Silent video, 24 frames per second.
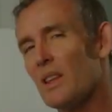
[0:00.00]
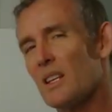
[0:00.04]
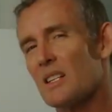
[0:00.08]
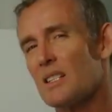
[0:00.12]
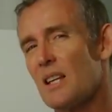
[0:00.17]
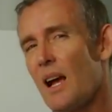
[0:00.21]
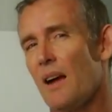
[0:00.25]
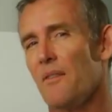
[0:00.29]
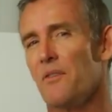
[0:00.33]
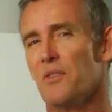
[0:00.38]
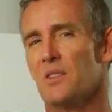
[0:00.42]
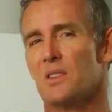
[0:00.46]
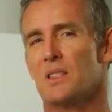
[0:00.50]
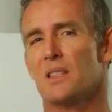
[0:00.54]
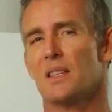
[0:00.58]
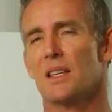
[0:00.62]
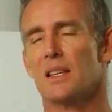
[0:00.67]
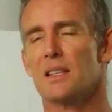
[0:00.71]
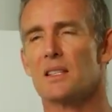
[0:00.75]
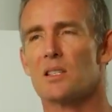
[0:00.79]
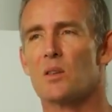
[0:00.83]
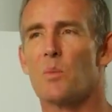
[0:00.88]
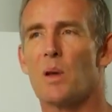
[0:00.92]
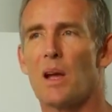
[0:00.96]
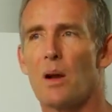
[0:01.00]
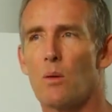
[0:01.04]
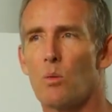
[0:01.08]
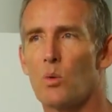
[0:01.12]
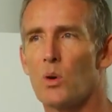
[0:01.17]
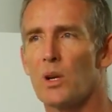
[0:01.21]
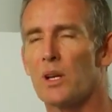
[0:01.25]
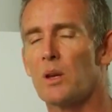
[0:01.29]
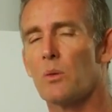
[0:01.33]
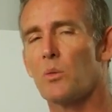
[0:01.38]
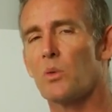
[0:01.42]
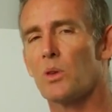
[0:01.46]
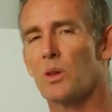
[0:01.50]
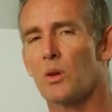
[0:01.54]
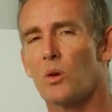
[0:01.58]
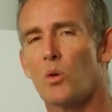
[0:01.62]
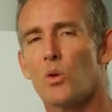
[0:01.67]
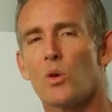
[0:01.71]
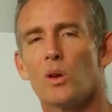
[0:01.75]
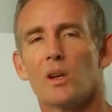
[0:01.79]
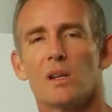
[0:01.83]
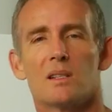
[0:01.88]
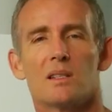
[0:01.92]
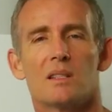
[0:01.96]
of the toughest things about working with
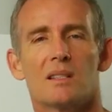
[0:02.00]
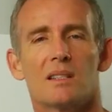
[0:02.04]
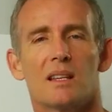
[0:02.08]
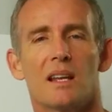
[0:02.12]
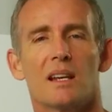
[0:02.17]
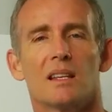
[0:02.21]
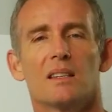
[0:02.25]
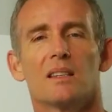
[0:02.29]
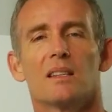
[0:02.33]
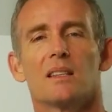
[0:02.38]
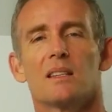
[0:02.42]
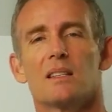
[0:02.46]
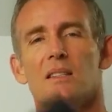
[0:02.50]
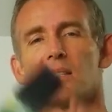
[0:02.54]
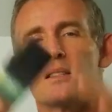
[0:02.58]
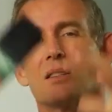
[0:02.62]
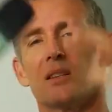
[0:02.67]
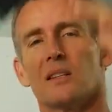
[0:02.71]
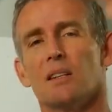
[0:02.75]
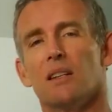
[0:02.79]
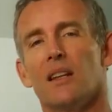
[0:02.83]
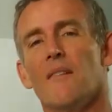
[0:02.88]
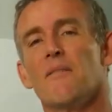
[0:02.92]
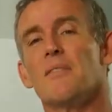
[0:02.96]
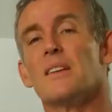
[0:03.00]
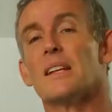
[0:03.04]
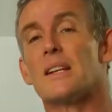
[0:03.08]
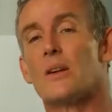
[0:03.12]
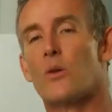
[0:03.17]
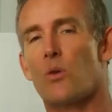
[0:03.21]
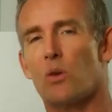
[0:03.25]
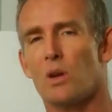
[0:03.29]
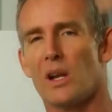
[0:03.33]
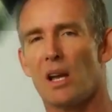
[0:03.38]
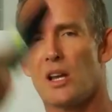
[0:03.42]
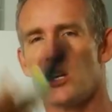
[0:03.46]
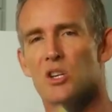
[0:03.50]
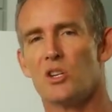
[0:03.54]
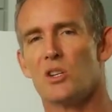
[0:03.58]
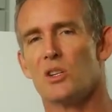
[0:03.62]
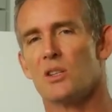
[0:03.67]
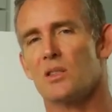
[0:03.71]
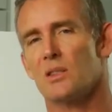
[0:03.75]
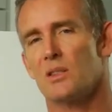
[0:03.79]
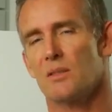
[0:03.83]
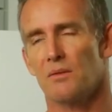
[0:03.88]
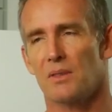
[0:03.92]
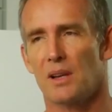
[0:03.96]
acrylics is getting these lovely
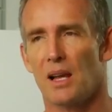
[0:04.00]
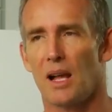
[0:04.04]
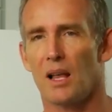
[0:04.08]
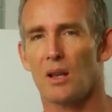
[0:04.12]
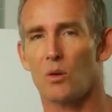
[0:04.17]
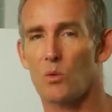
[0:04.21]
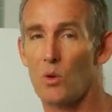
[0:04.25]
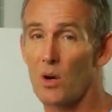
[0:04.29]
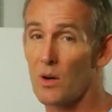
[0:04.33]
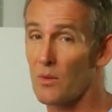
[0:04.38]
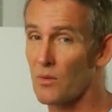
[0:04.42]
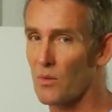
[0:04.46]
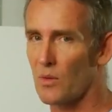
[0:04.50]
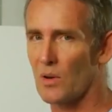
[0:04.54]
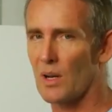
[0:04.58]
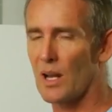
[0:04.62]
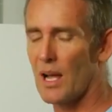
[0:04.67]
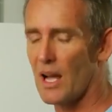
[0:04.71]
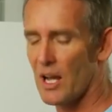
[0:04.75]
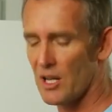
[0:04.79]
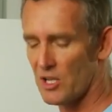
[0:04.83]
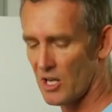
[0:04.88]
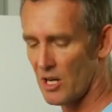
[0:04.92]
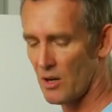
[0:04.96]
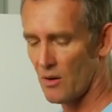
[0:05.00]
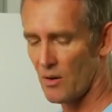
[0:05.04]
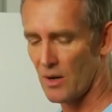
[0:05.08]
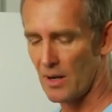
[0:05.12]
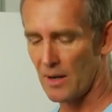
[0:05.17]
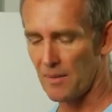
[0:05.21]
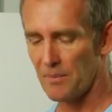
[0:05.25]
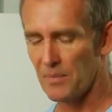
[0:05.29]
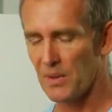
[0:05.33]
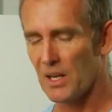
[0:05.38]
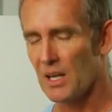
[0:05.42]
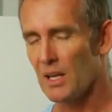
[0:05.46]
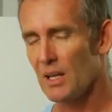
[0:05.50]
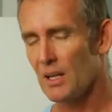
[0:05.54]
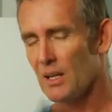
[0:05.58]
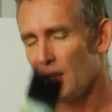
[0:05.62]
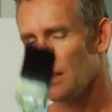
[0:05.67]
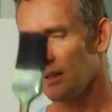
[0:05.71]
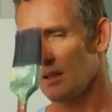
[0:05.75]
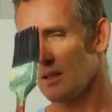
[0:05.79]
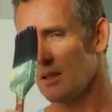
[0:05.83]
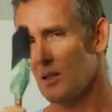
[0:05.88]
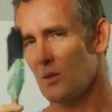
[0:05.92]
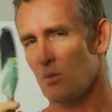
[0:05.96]
gradations of colour over a large area.
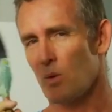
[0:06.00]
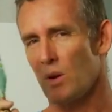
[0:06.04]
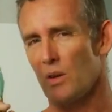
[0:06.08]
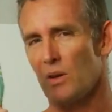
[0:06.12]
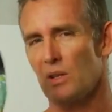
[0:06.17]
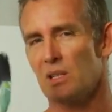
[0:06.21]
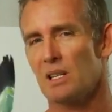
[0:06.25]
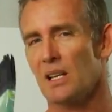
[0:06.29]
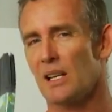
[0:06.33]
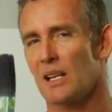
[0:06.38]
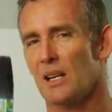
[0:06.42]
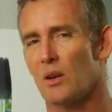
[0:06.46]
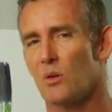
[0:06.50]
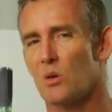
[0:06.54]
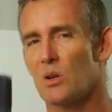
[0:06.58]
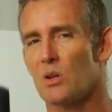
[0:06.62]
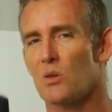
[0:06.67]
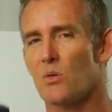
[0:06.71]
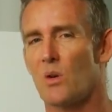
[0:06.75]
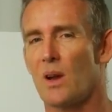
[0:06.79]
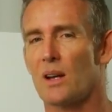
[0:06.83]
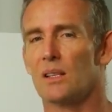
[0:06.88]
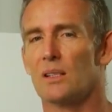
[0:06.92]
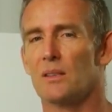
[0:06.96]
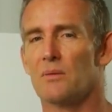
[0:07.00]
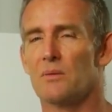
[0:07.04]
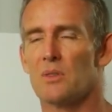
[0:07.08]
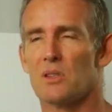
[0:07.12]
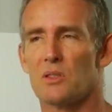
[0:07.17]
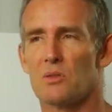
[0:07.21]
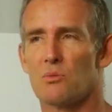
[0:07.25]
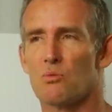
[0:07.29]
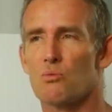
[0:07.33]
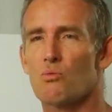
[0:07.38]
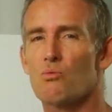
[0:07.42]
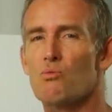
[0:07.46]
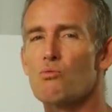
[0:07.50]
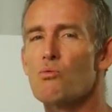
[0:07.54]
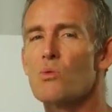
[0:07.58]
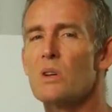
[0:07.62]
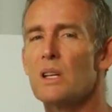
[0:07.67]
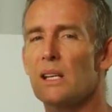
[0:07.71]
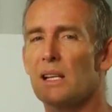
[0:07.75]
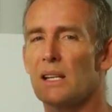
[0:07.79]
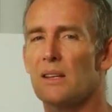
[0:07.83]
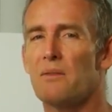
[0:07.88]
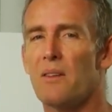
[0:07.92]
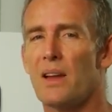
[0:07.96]
This is where Atelier Interactive is
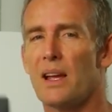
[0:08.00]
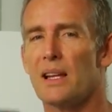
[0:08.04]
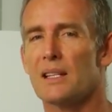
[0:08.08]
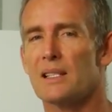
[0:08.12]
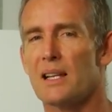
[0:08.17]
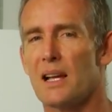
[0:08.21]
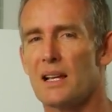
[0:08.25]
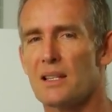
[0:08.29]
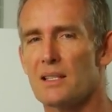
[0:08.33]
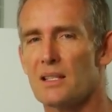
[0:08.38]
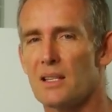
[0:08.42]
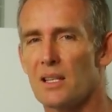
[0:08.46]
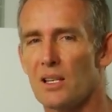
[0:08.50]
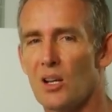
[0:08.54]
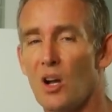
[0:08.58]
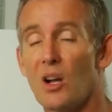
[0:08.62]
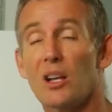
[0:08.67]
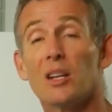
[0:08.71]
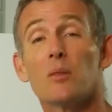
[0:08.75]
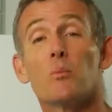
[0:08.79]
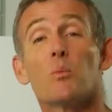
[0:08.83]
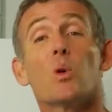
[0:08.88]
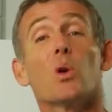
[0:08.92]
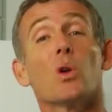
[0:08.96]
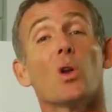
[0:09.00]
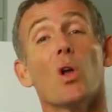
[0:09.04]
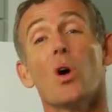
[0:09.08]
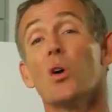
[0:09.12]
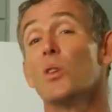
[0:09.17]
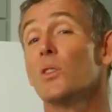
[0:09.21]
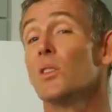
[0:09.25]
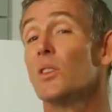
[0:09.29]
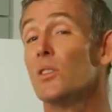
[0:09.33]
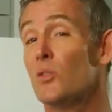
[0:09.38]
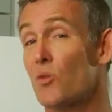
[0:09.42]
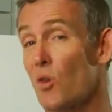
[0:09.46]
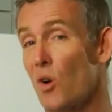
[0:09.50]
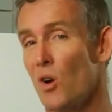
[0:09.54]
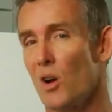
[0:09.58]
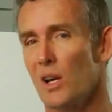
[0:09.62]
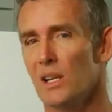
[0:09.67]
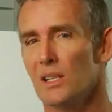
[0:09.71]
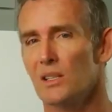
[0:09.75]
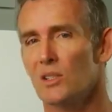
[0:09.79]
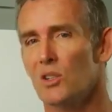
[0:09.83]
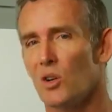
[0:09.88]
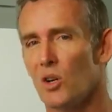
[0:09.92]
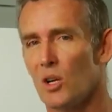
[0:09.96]
really fantastic. I can prolong the
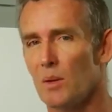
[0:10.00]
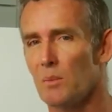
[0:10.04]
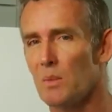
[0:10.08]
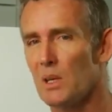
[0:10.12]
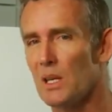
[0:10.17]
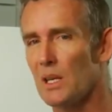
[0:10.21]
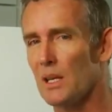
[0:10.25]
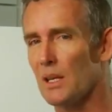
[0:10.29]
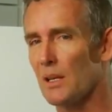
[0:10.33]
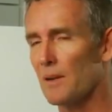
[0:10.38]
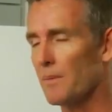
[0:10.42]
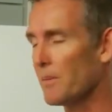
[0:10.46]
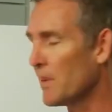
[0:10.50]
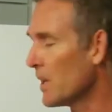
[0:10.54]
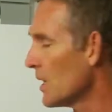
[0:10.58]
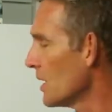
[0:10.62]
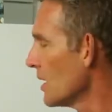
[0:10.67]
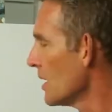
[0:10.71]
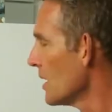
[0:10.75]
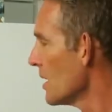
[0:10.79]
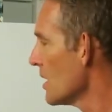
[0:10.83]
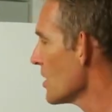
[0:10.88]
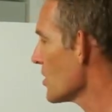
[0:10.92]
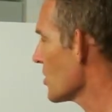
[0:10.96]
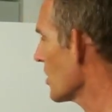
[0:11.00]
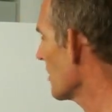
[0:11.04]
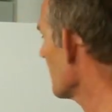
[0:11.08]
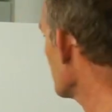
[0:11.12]
drying time here. So